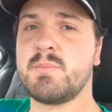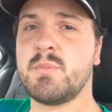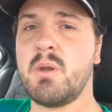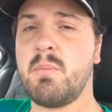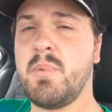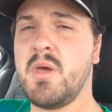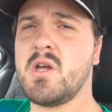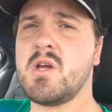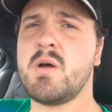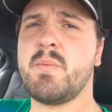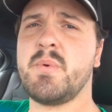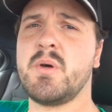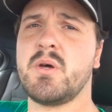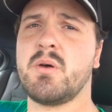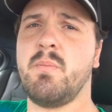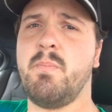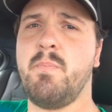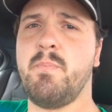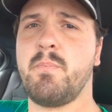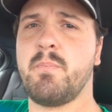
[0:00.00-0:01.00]
I'm gonna pick up
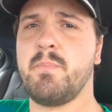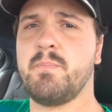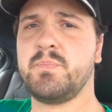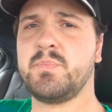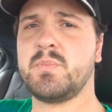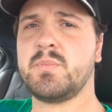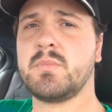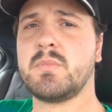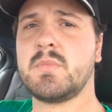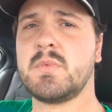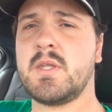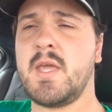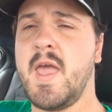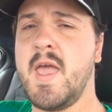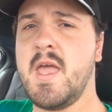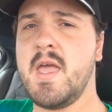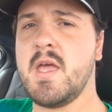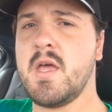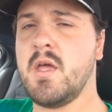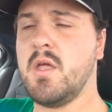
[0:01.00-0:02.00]
a
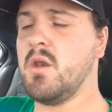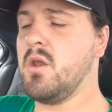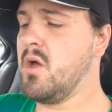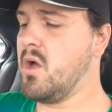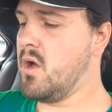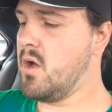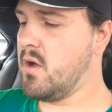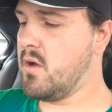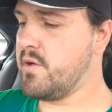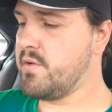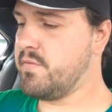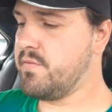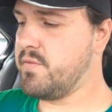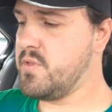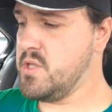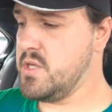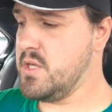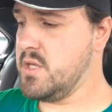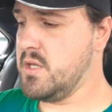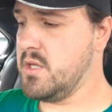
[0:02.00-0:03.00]
can
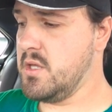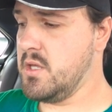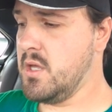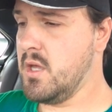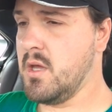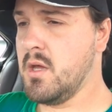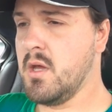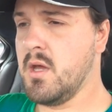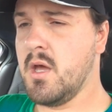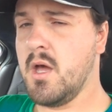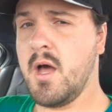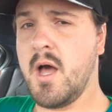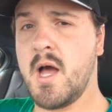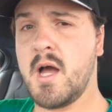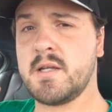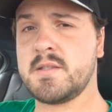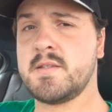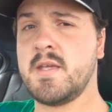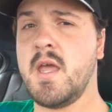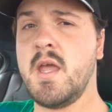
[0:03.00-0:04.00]
of the
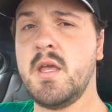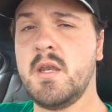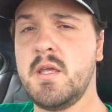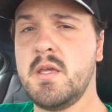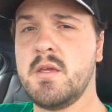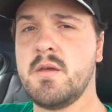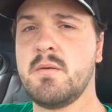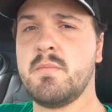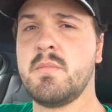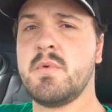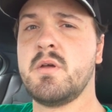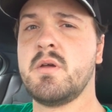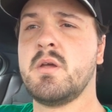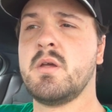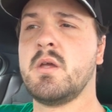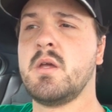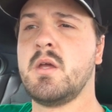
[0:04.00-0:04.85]
Octanium